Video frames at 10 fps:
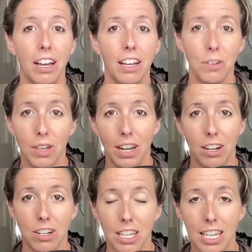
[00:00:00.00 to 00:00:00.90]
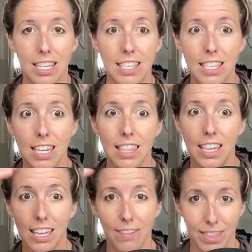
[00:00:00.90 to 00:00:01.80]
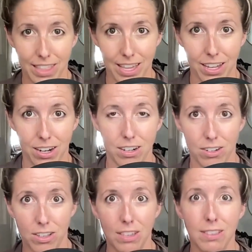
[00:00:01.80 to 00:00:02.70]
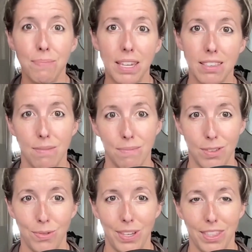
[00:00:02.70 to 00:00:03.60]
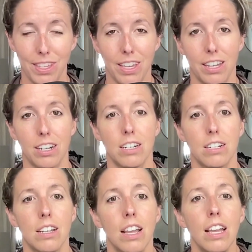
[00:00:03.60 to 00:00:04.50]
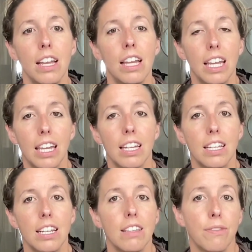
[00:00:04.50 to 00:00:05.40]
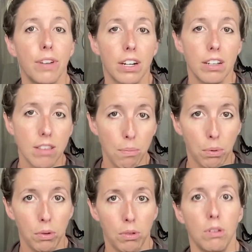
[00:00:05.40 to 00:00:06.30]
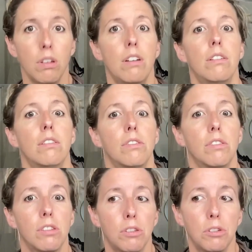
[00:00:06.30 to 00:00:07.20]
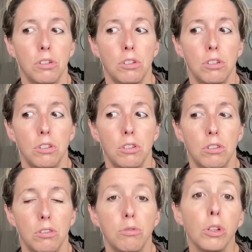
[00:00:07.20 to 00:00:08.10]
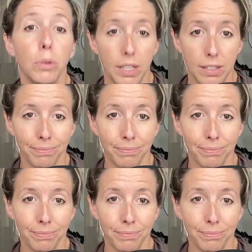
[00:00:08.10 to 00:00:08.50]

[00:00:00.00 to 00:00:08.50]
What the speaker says: You can actually see the even layers or the space in between the layers, and it's very supple and fluid.